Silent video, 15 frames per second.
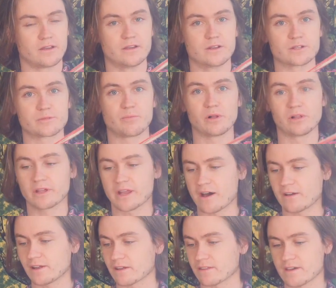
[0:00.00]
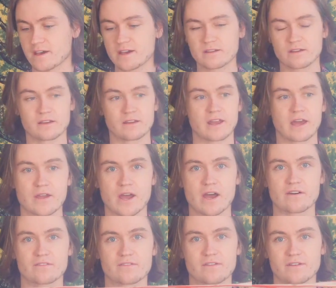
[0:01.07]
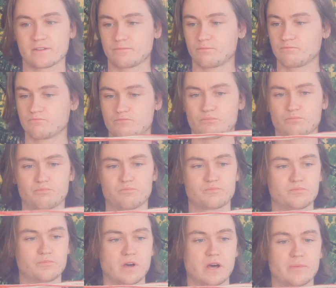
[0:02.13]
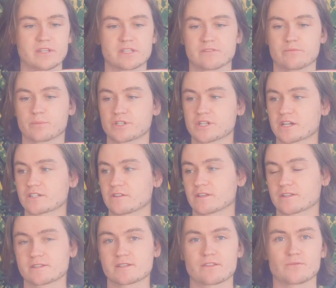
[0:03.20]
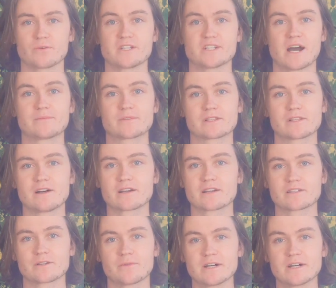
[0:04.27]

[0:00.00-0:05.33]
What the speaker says: you just pull it out like that, you have a piece of protection that's 3 times as long as it